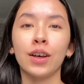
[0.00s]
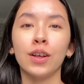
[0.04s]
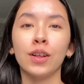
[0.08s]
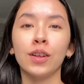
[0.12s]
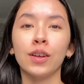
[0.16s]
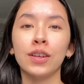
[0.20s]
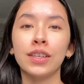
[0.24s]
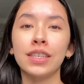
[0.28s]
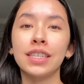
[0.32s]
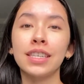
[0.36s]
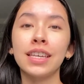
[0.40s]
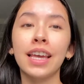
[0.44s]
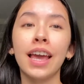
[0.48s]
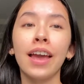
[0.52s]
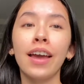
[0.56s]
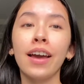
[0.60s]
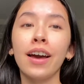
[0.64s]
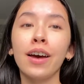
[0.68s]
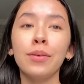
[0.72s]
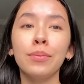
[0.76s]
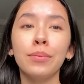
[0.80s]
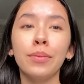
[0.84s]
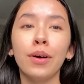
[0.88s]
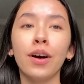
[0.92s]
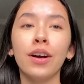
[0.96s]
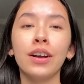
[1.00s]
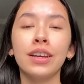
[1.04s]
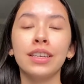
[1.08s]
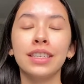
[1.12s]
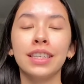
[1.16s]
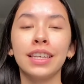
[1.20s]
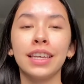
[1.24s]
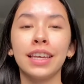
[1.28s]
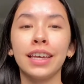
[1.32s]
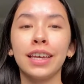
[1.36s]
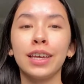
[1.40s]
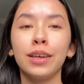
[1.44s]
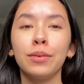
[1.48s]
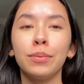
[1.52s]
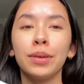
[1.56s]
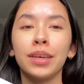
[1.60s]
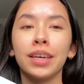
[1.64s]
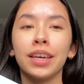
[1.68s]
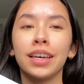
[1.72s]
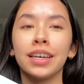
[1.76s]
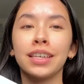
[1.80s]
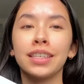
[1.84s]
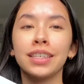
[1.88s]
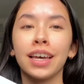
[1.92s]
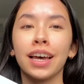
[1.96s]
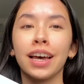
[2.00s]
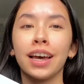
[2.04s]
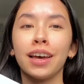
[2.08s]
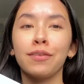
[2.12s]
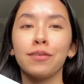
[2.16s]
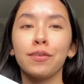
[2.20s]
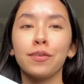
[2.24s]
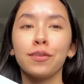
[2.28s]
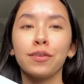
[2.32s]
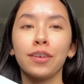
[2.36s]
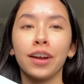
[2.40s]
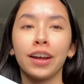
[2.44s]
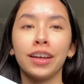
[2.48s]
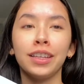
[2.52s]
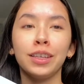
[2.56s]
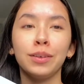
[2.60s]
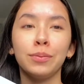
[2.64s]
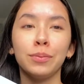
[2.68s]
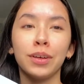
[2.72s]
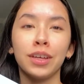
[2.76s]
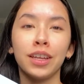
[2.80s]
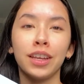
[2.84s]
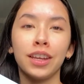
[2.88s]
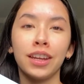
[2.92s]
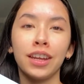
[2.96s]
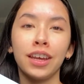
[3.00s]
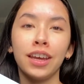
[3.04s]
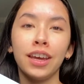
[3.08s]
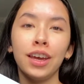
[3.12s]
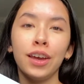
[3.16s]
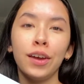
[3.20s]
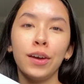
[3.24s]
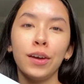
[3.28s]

Glossier unboxing because I've finally been